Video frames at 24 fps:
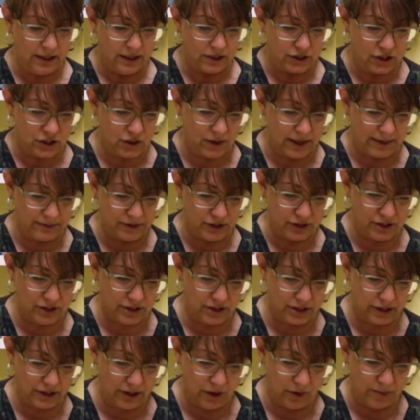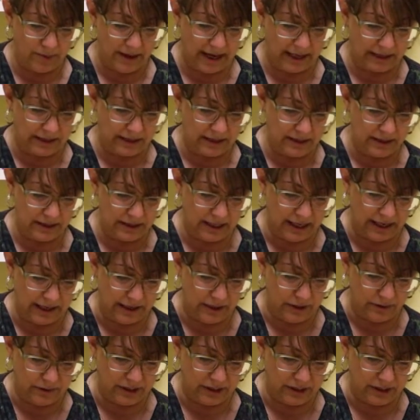So I'm just going to go back in now